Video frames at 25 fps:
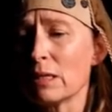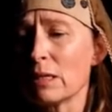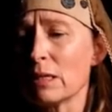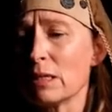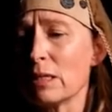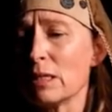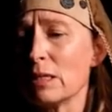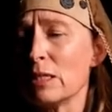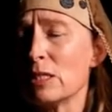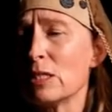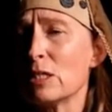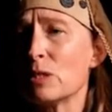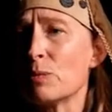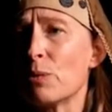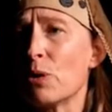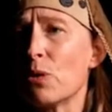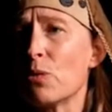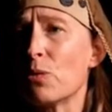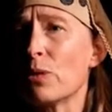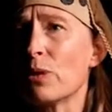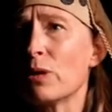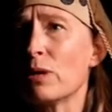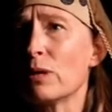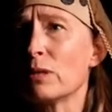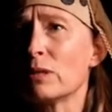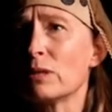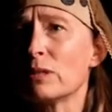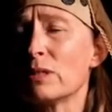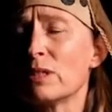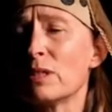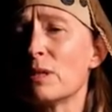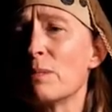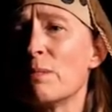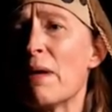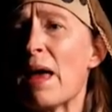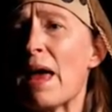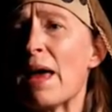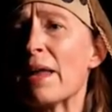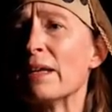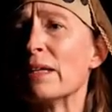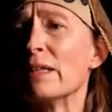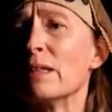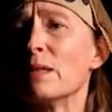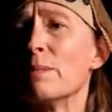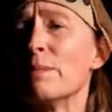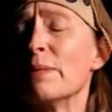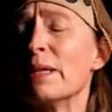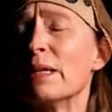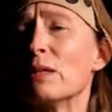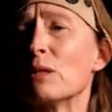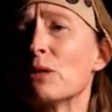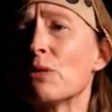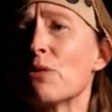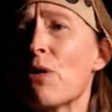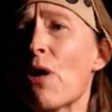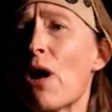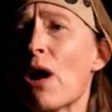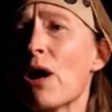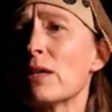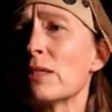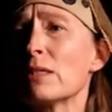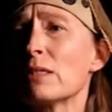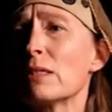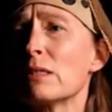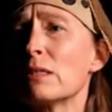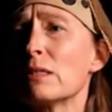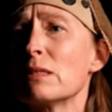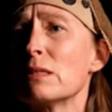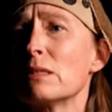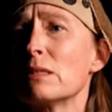he spoke to the man in the middle cross.